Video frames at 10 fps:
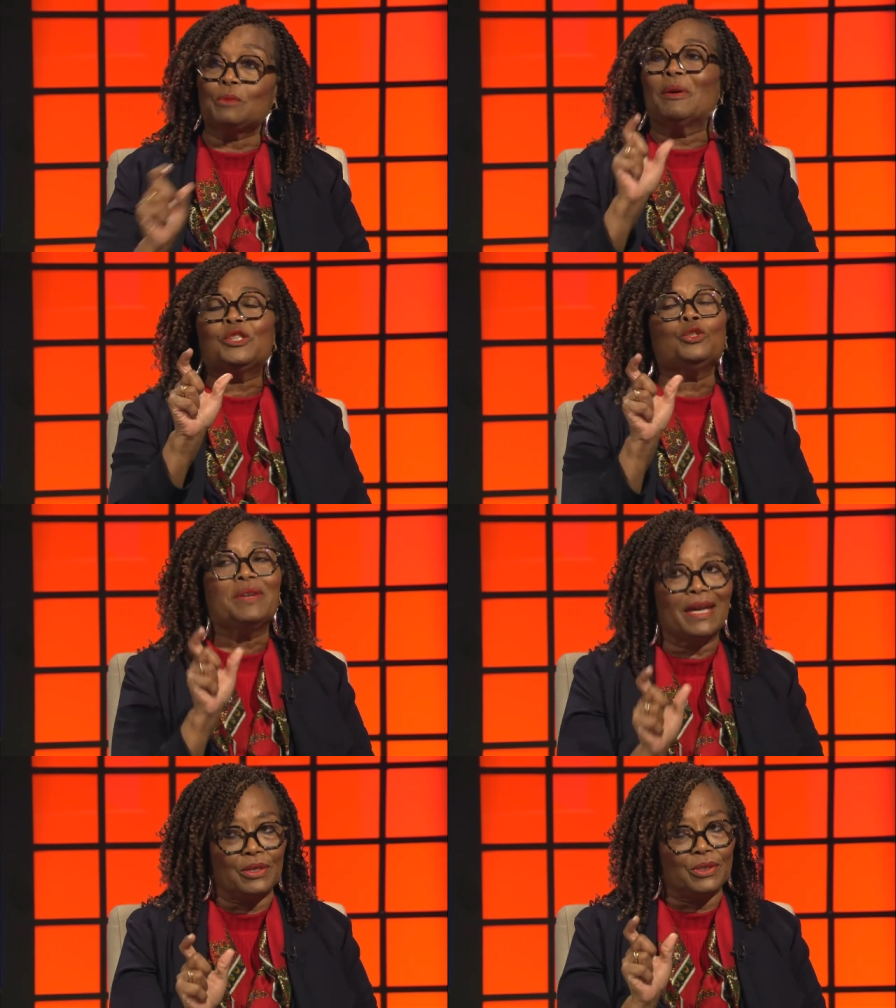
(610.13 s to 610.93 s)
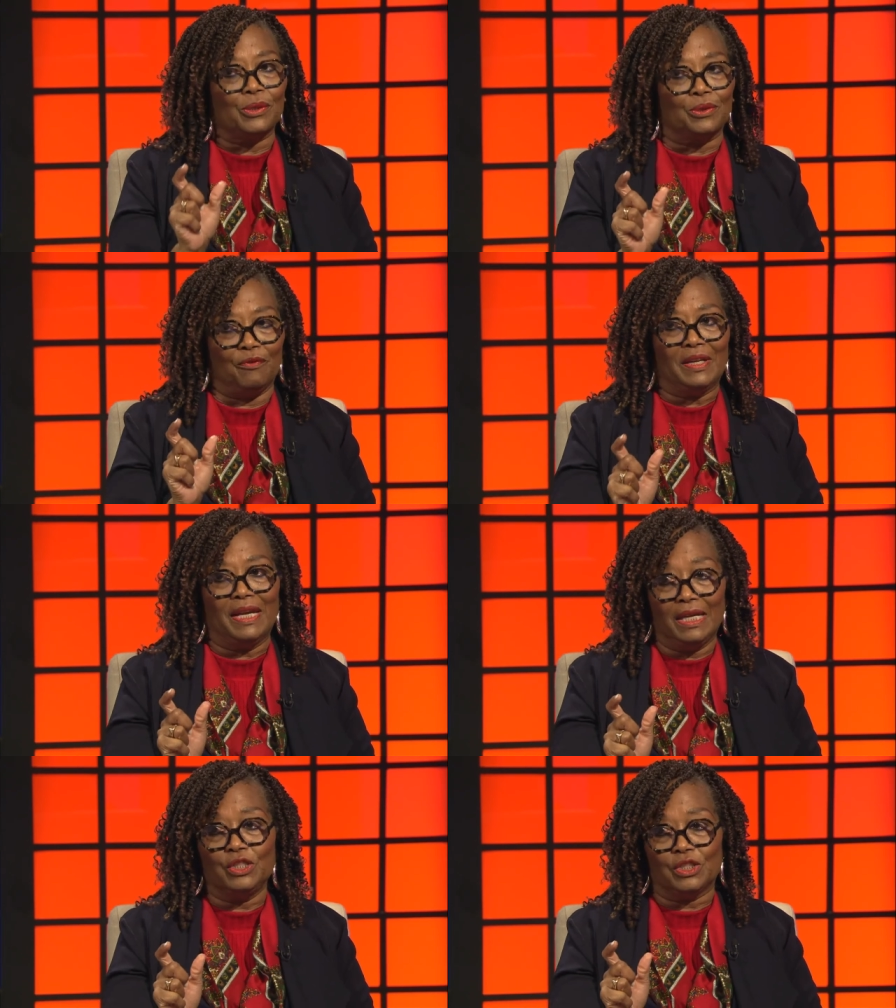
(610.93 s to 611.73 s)
but you get a
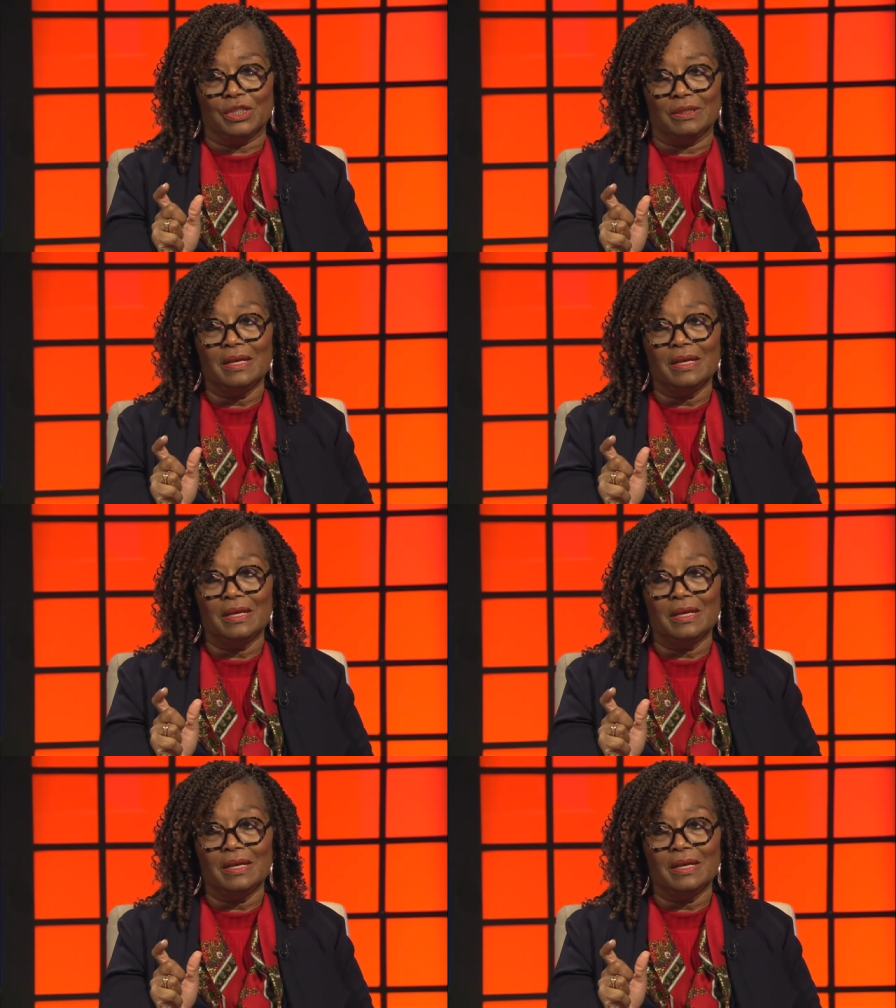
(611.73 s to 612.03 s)
certification.